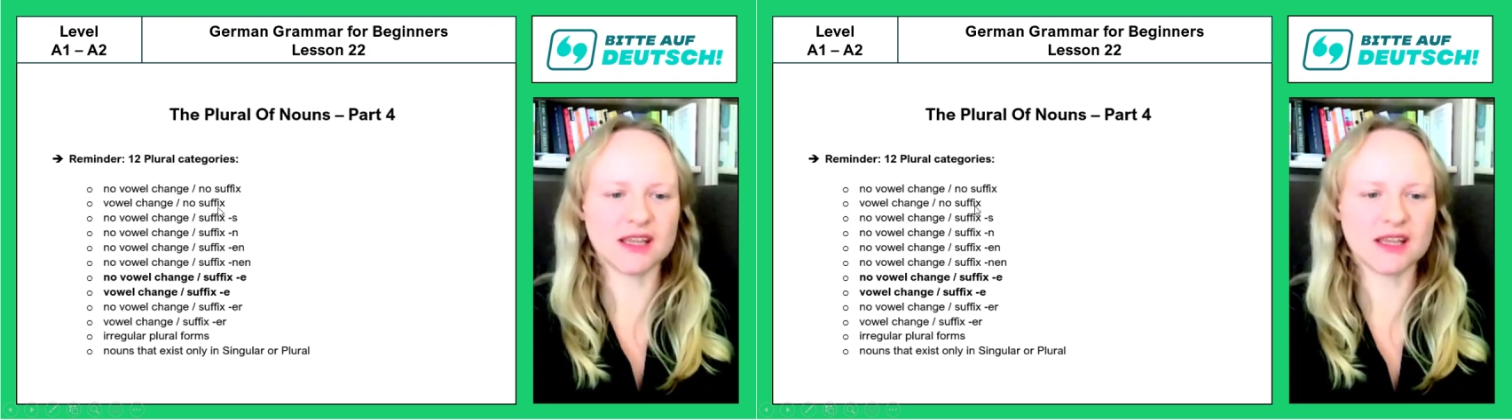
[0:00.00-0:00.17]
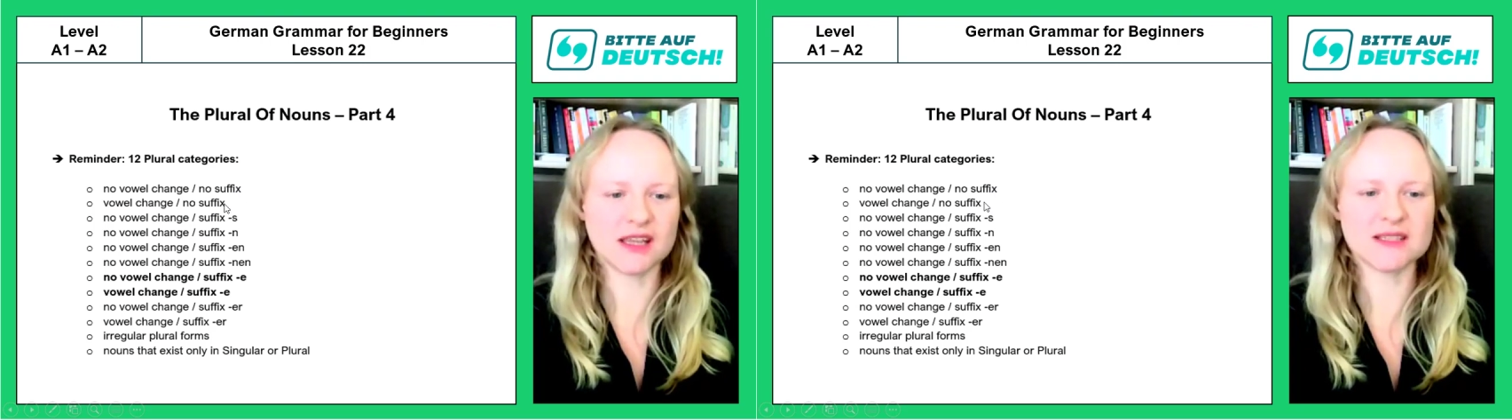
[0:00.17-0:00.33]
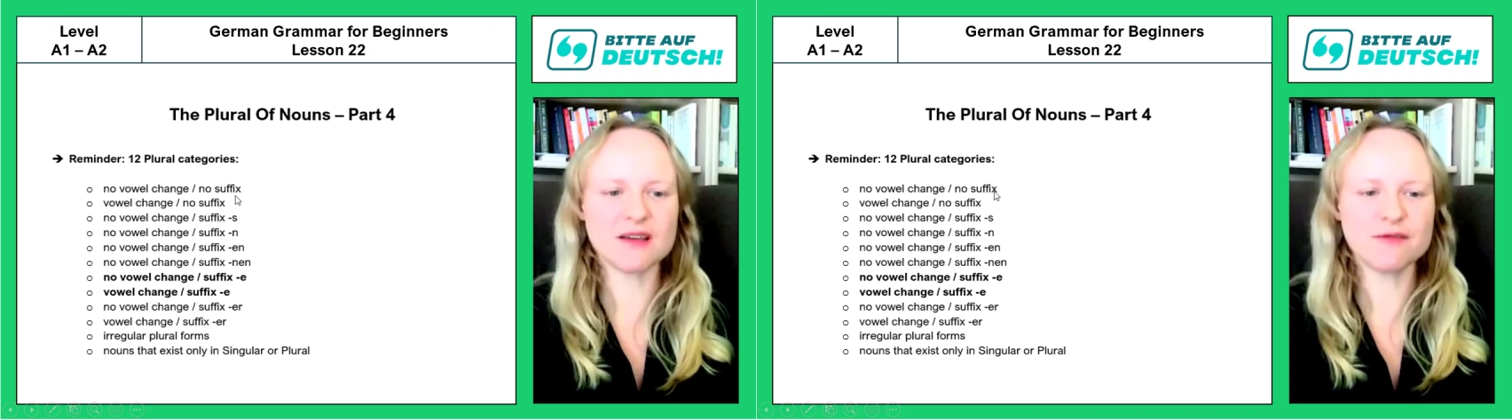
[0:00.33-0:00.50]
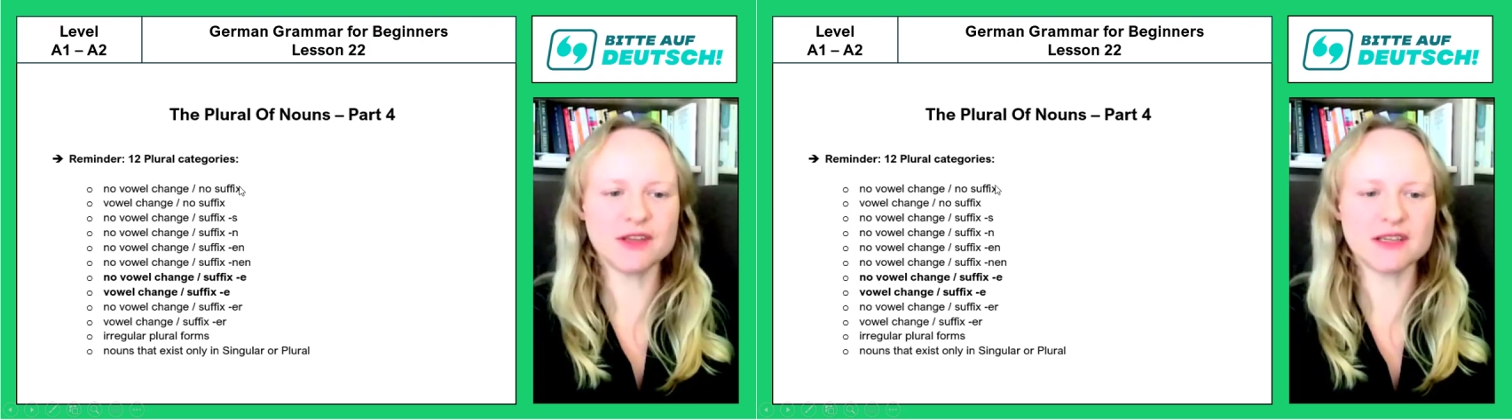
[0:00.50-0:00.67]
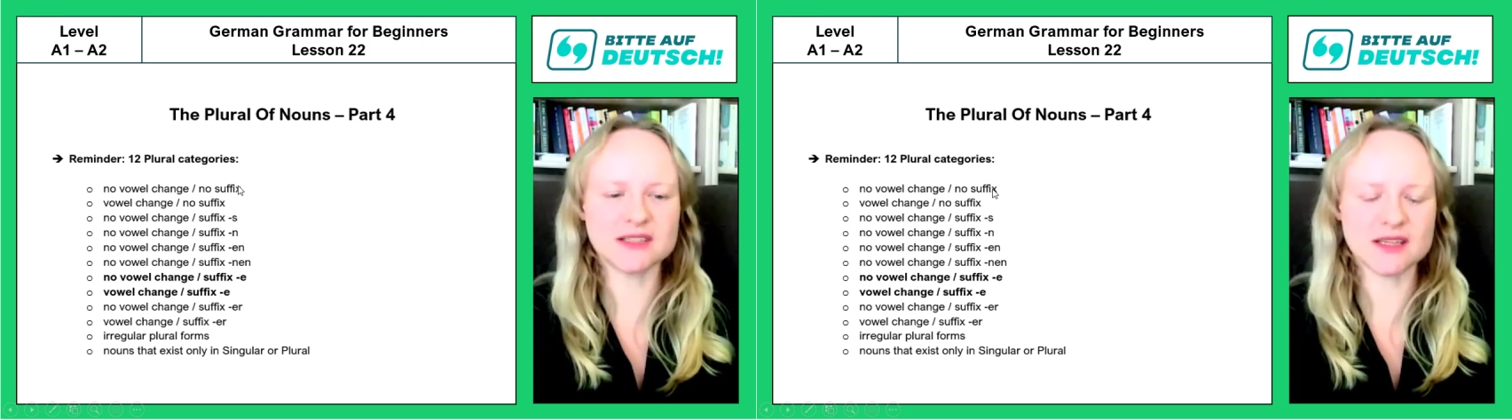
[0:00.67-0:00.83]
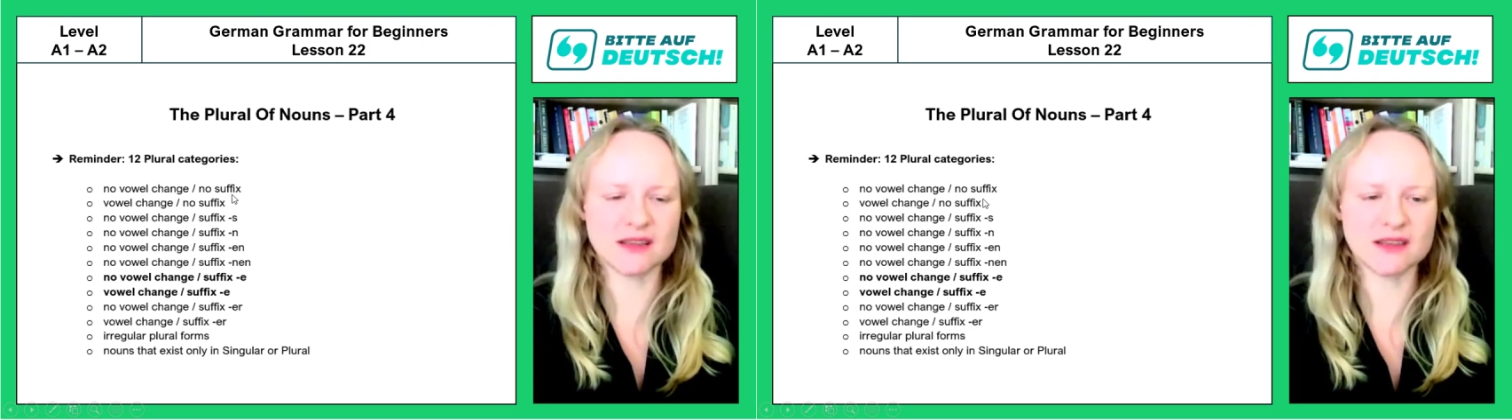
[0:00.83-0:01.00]

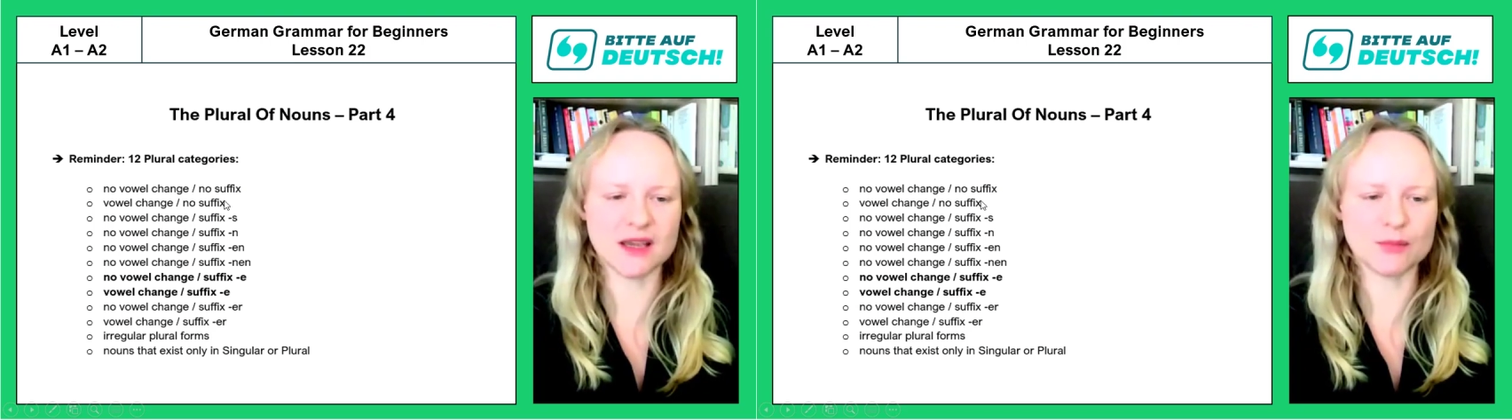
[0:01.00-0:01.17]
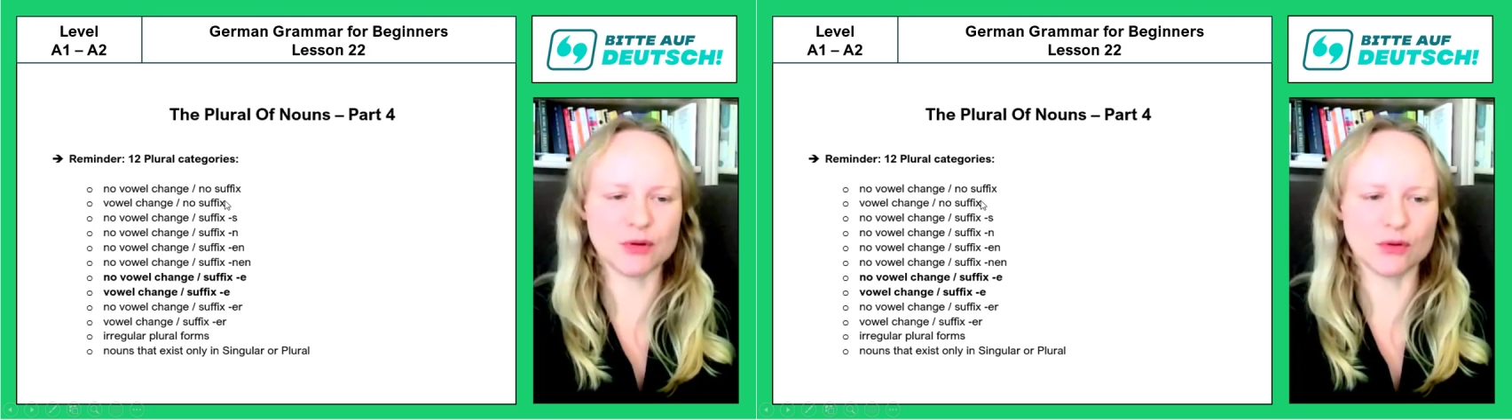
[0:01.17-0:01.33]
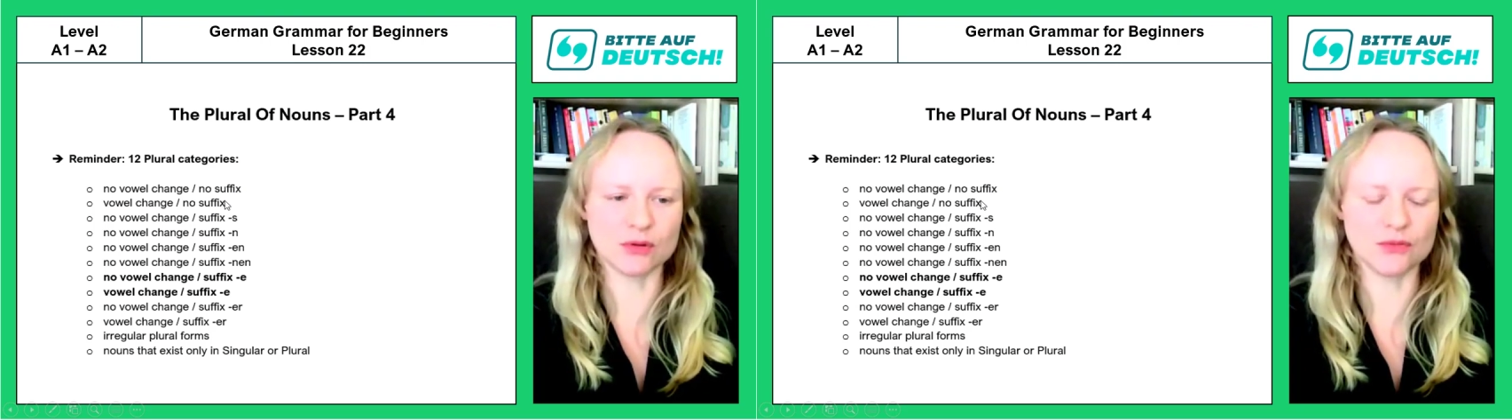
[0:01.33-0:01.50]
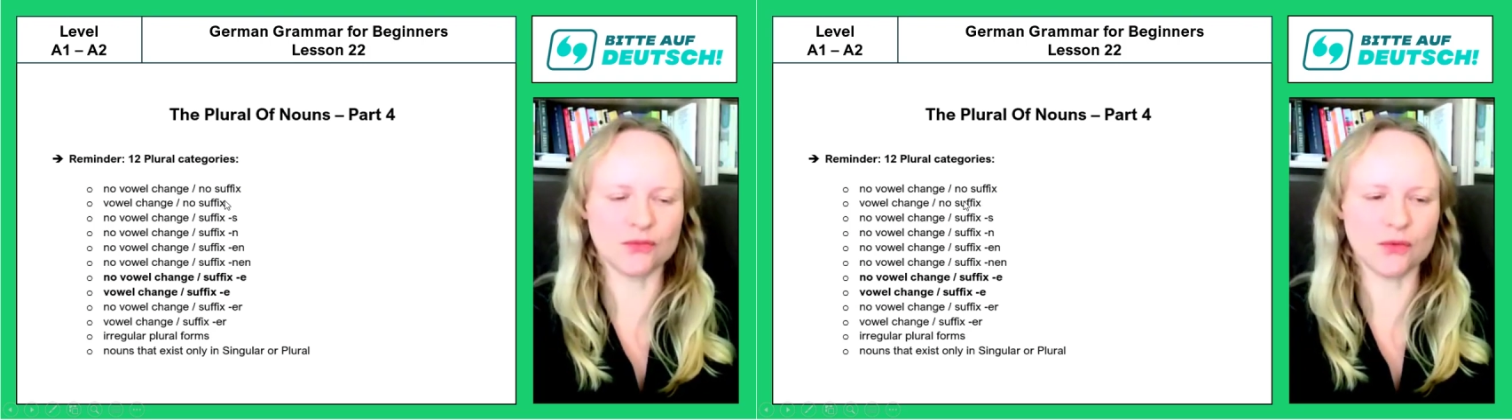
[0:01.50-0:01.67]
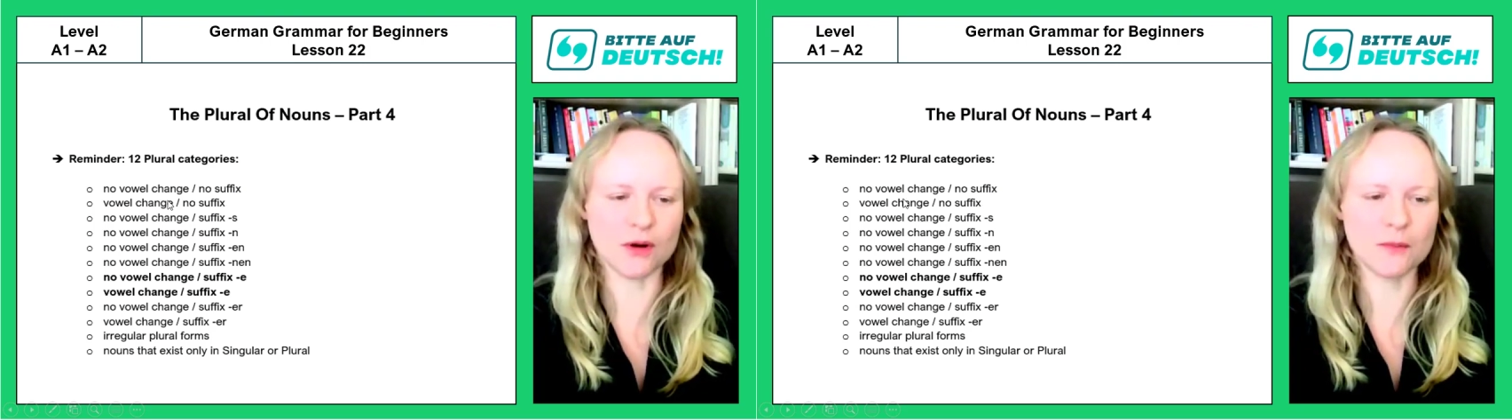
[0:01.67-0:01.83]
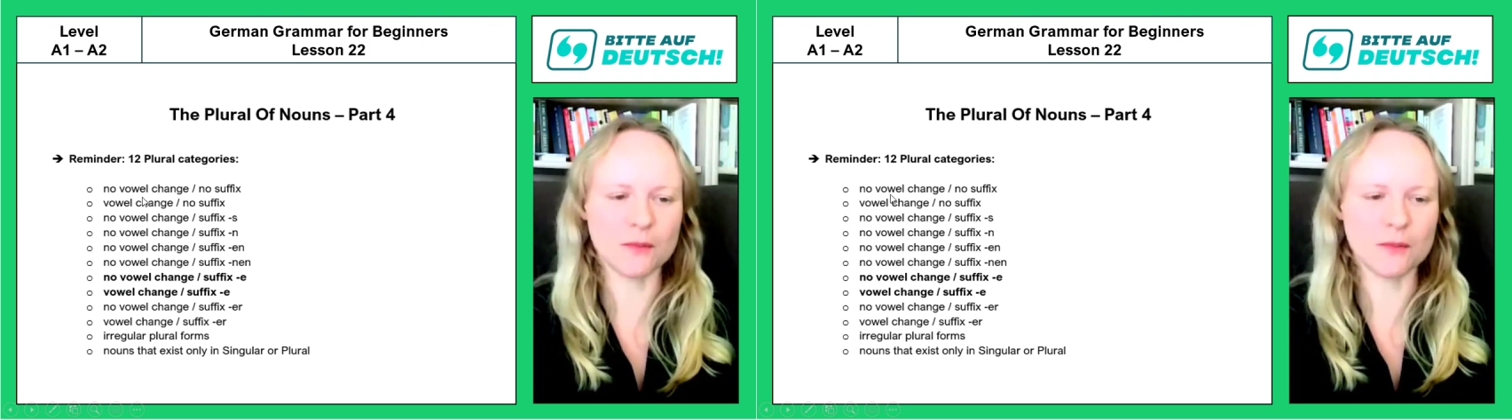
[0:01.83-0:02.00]
suffix in their plural
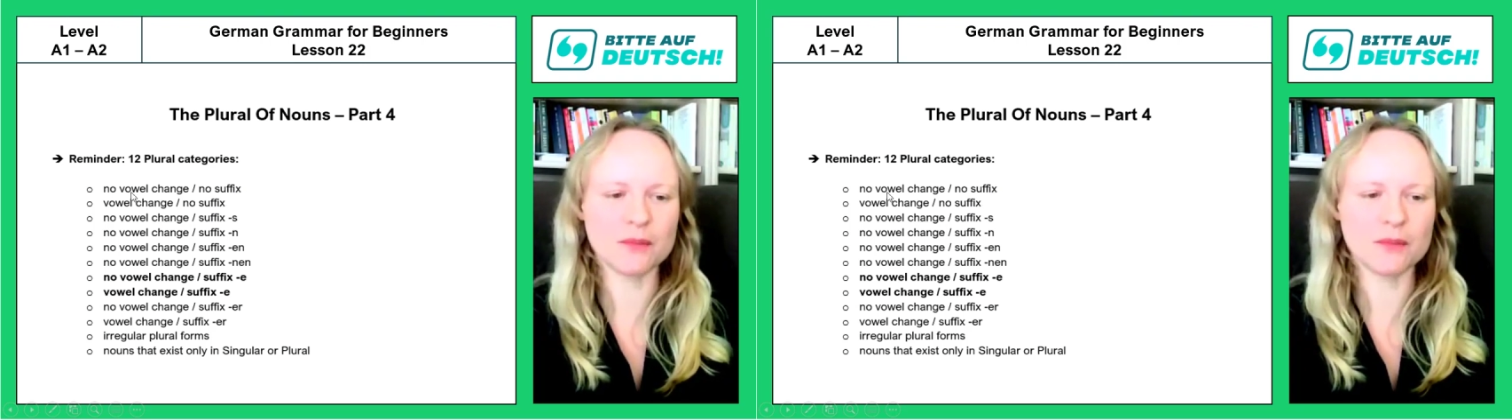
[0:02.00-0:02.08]
form,